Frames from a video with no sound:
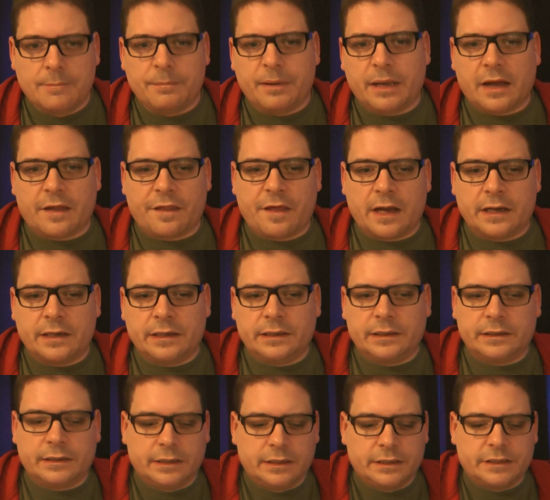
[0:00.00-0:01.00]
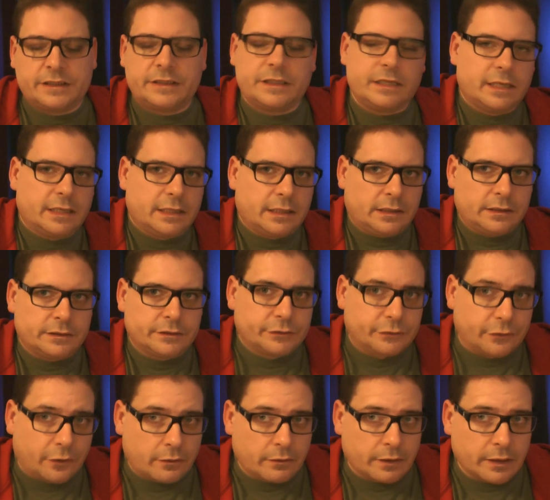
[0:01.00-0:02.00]
Bigger than a single
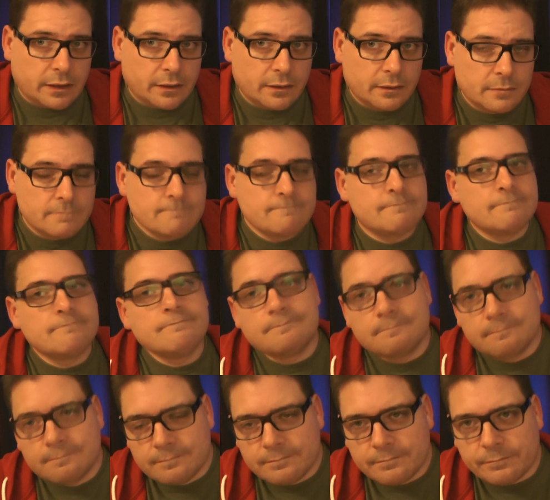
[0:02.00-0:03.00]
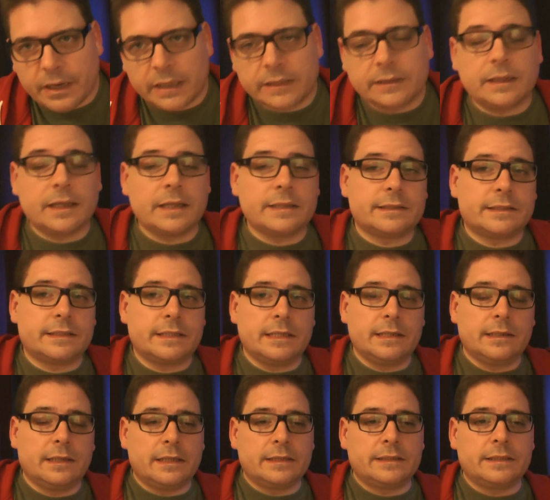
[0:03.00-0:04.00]
story. But let's
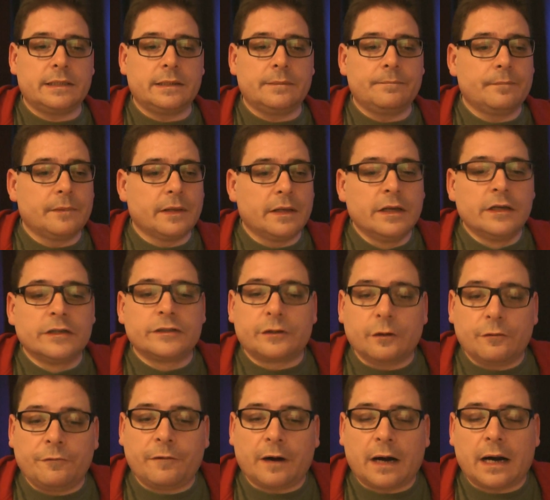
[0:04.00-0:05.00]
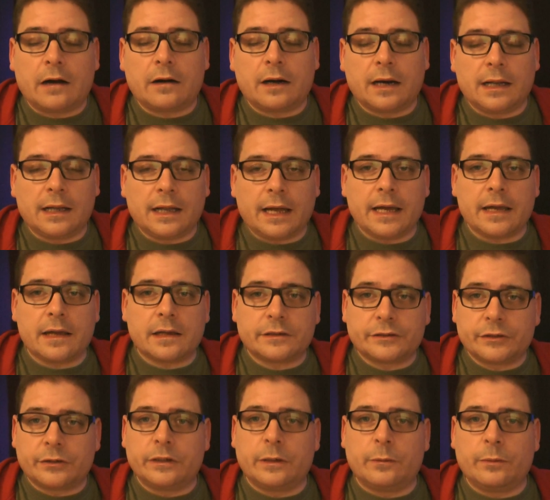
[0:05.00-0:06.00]
see, let's see. So far I like
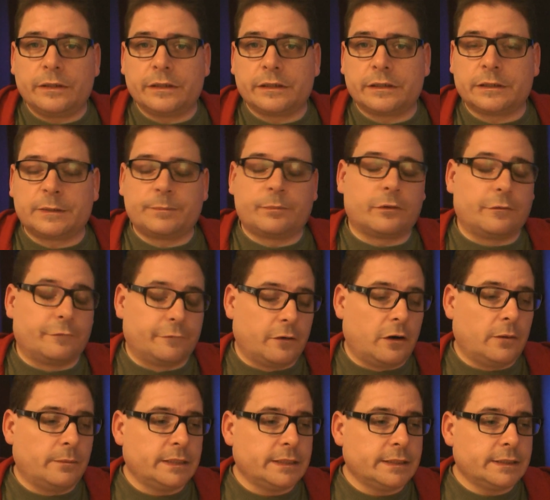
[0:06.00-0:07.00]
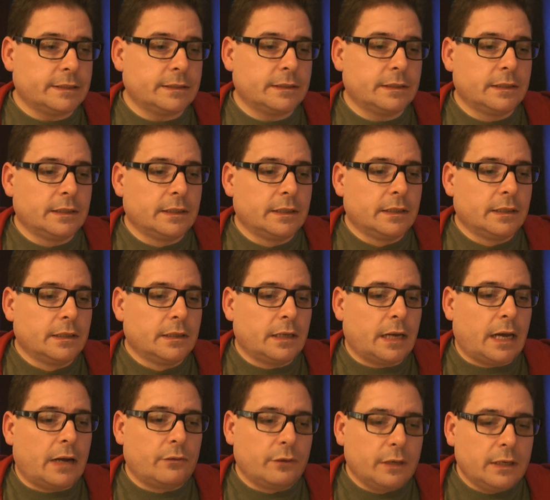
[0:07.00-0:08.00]
Jodie Whittaker's performance.
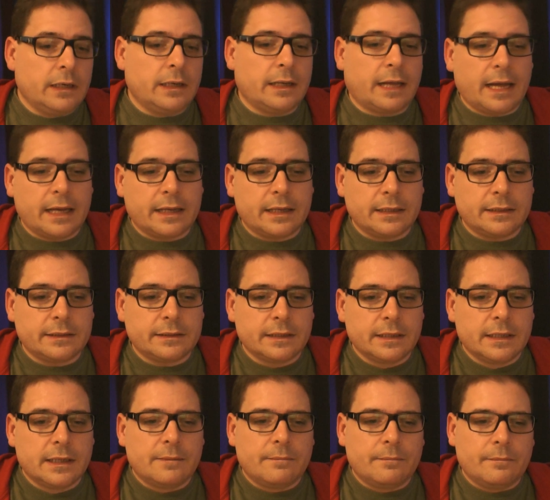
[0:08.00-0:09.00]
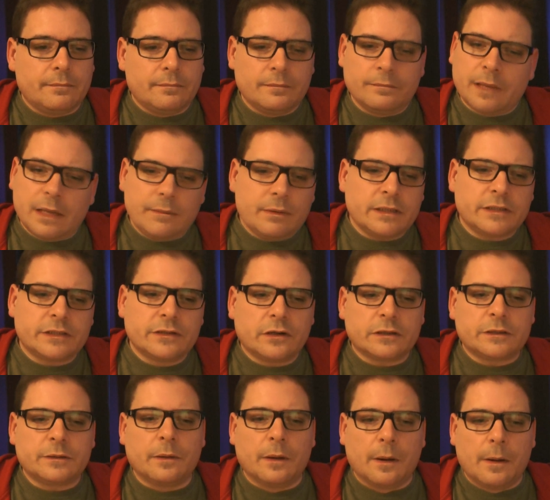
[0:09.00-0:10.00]
I really like it. Maybe it's
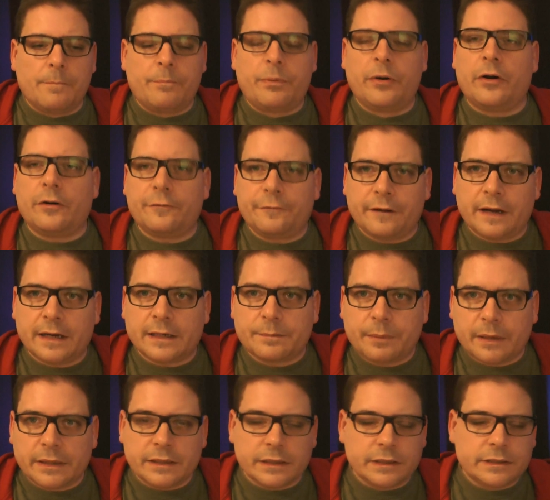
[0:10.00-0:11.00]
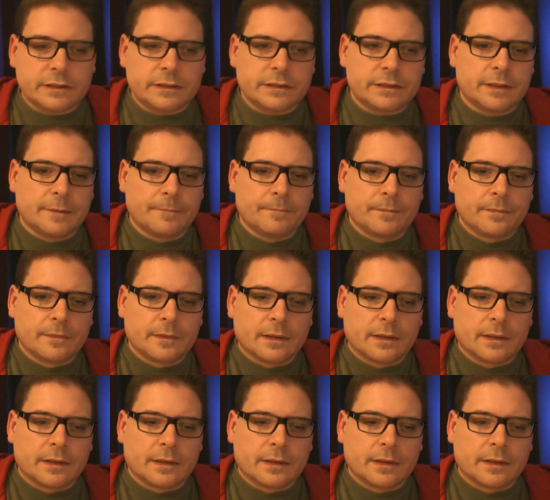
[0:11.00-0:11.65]
not perfect, but it's...